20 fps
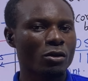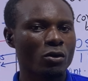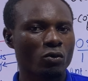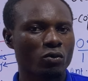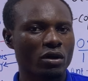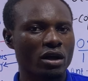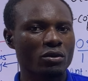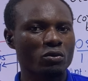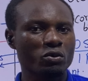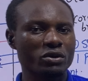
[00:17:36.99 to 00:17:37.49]

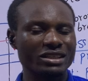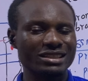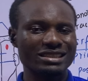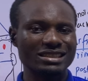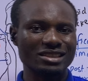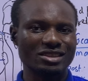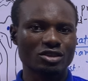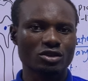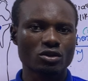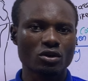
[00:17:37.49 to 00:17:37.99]
when we
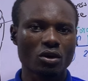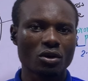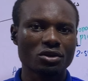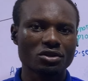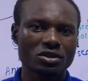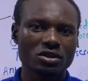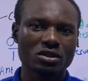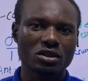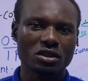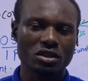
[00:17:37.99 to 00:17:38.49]

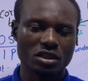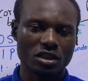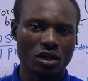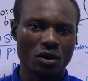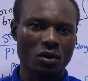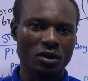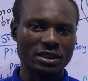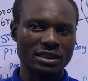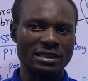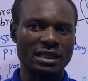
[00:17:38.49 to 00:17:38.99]
discuss the
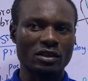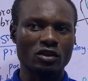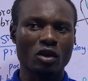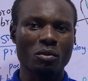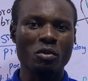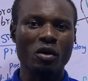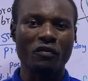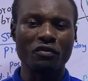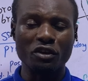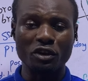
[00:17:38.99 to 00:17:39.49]
gross anatomy
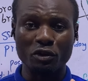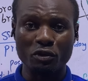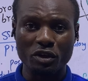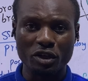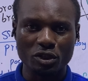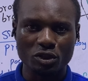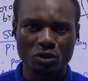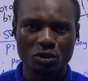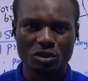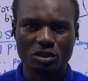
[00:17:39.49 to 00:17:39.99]
of the
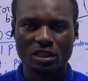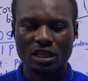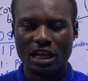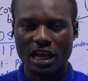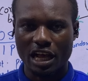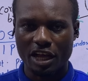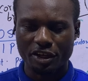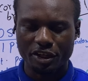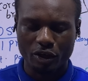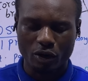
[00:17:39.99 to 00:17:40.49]
radius
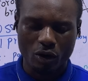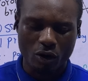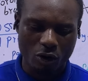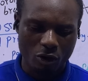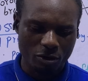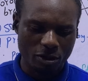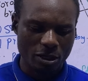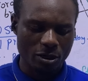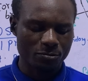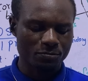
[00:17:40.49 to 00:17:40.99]
and the
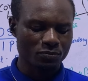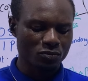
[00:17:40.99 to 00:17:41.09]
ulna.